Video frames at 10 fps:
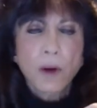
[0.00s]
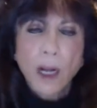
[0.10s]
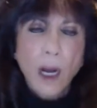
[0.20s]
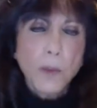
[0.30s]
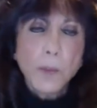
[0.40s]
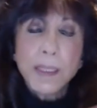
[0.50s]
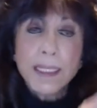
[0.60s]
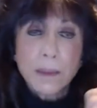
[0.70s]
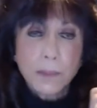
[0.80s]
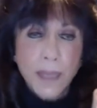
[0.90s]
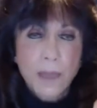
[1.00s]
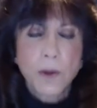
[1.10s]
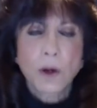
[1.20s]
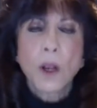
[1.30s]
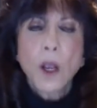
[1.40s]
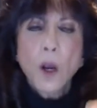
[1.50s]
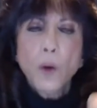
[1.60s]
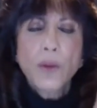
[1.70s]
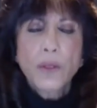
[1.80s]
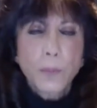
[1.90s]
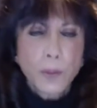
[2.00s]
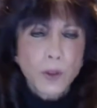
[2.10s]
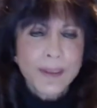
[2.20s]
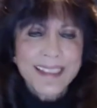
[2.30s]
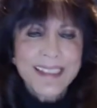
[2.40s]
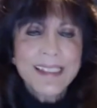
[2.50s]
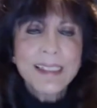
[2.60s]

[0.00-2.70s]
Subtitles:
a couple pieces of paper with the person's